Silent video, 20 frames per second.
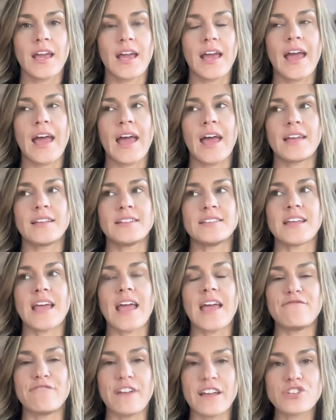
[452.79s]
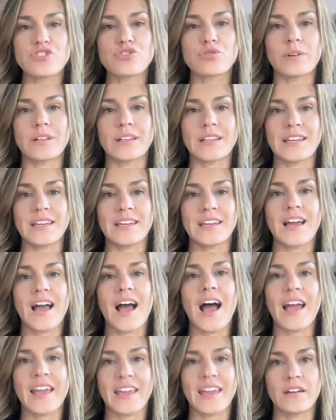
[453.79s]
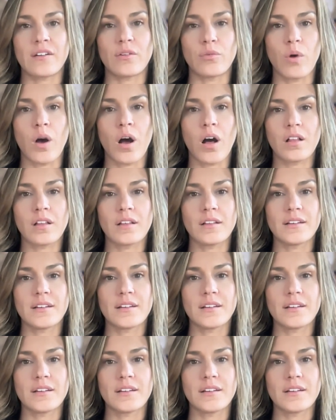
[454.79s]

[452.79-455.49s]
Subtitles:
And eventually I hit a wall